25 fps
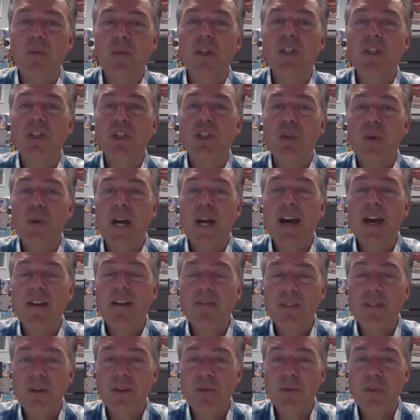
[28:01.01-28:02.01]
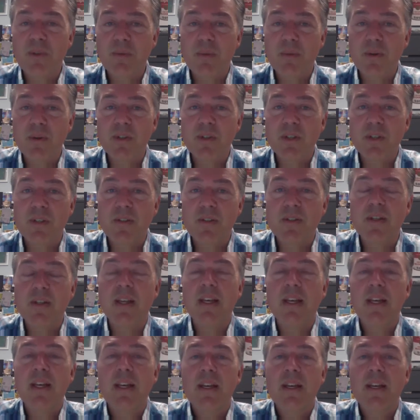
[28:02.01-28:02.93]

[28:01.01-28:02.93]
which you have those emotions.